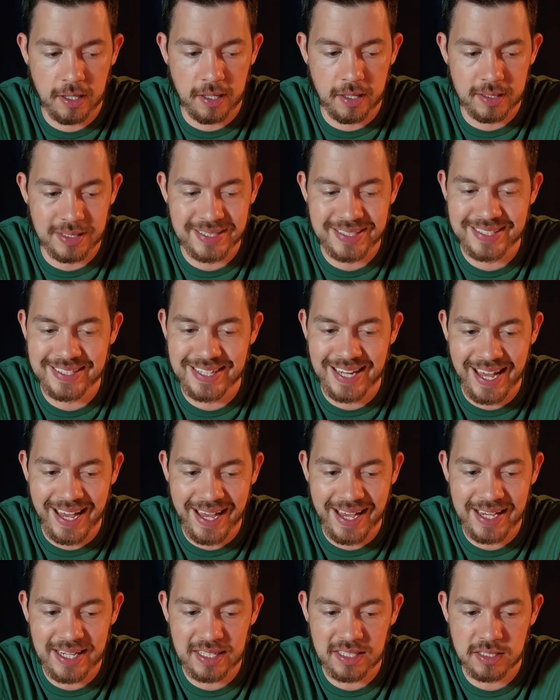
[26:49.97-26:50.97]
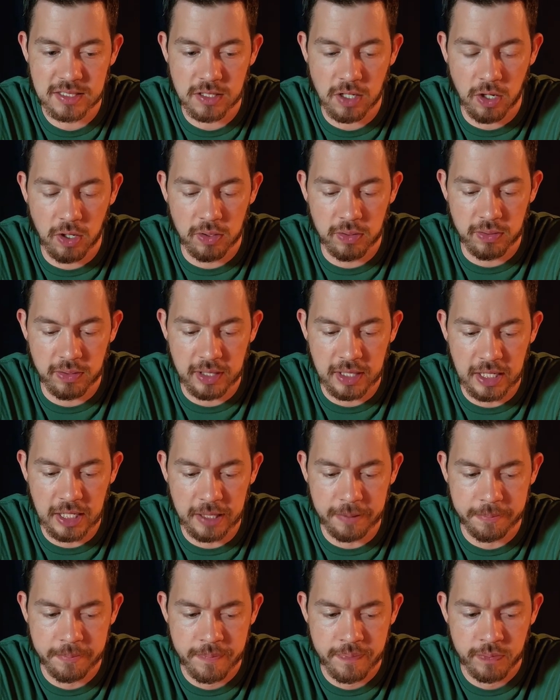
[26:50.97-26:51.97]
snags, all the
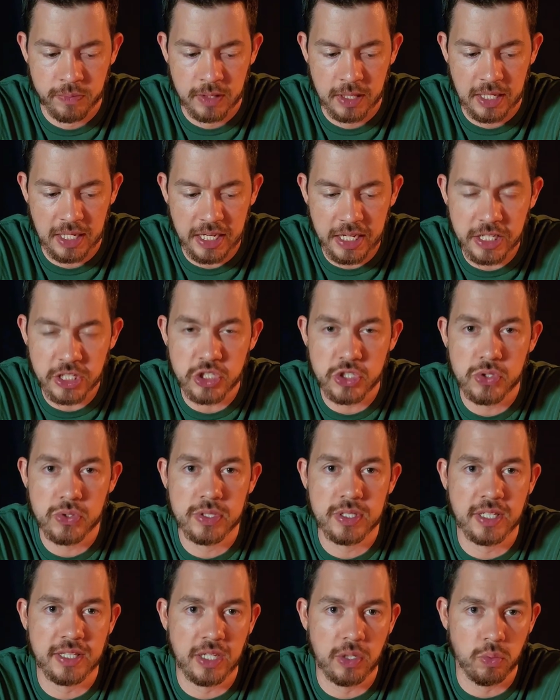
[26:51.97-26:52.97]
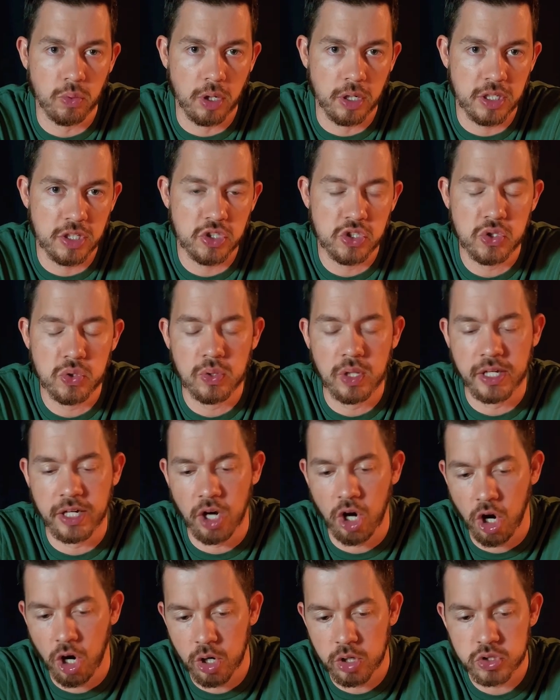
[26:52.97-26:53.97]
issues that they run into,
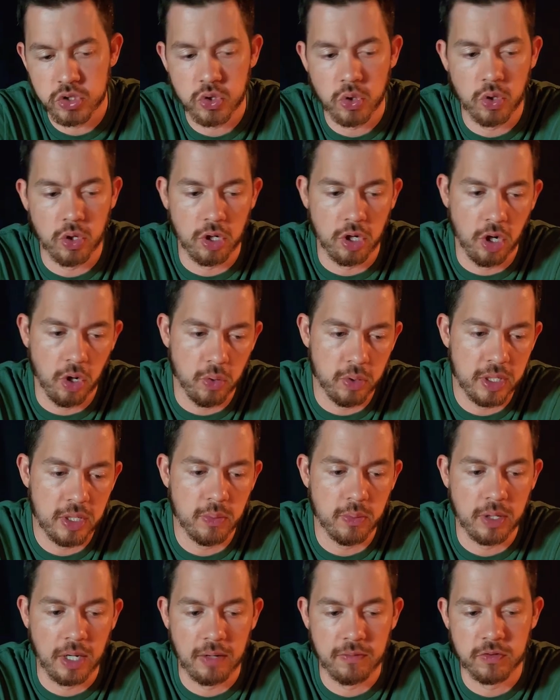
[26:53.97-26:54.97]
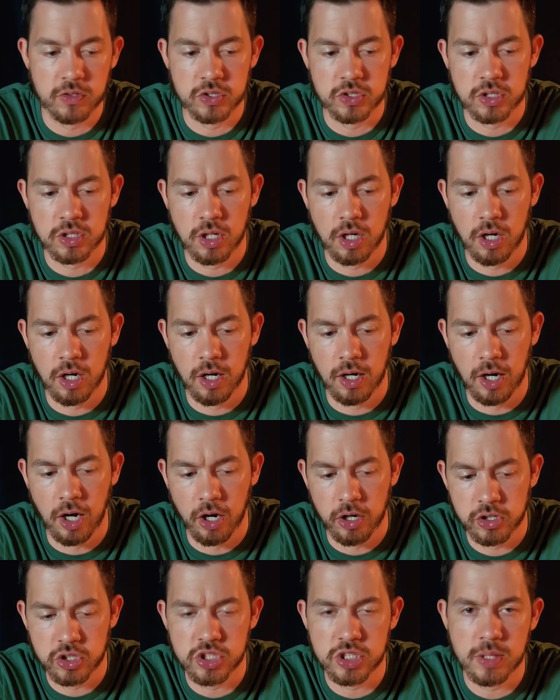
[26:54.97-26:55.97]
like art or coding, whatever's a
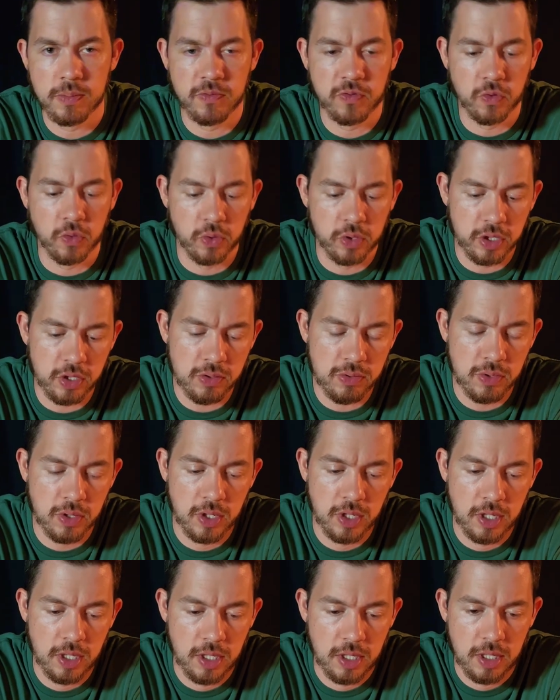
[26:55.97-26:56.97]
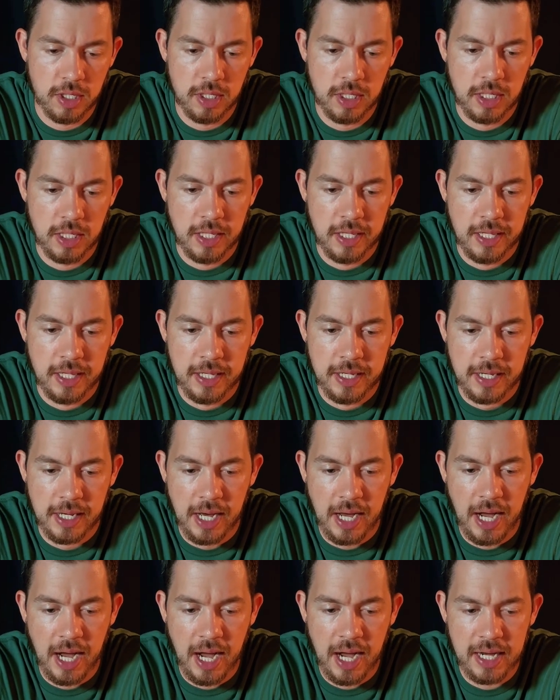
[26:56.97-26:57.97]
hardship for you.
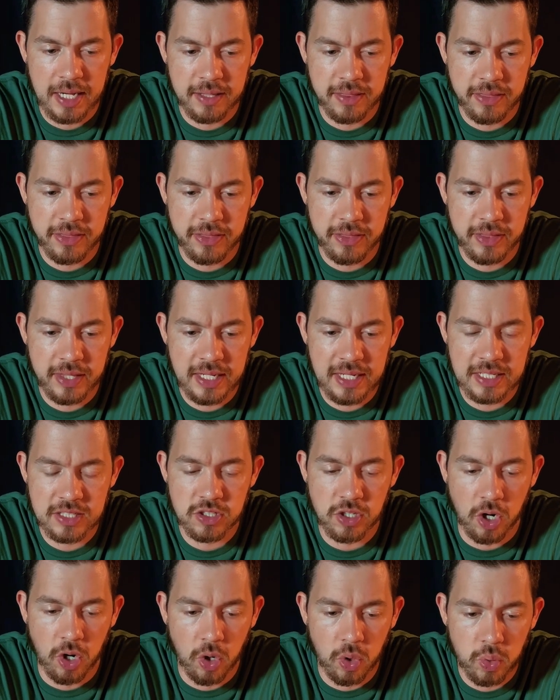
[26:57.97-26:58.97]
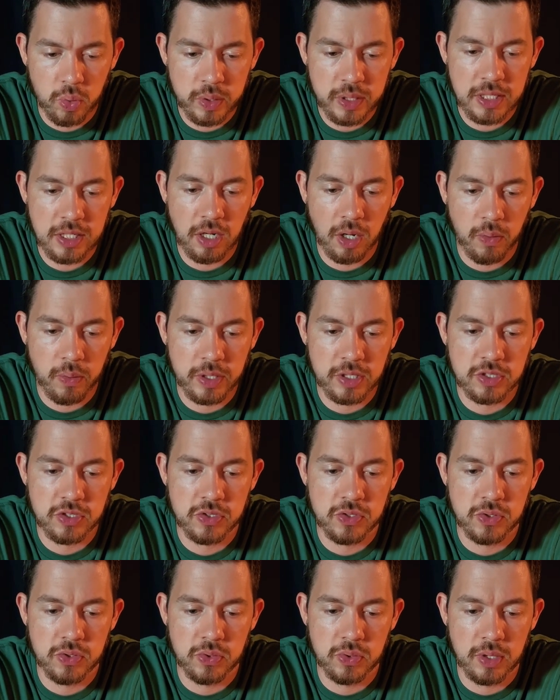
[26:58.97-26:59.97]
I think it's only going to